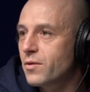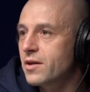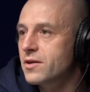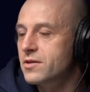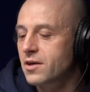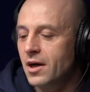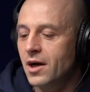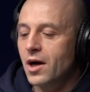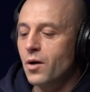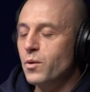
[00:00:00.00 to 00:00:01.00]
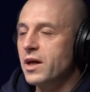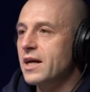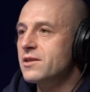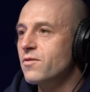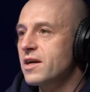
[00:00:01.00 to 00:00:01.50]
with us, and we
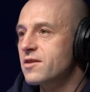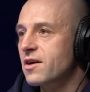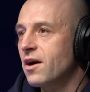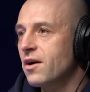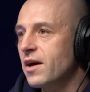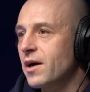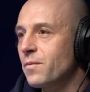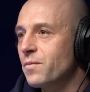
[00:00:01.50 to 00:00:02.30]
get to race the car now.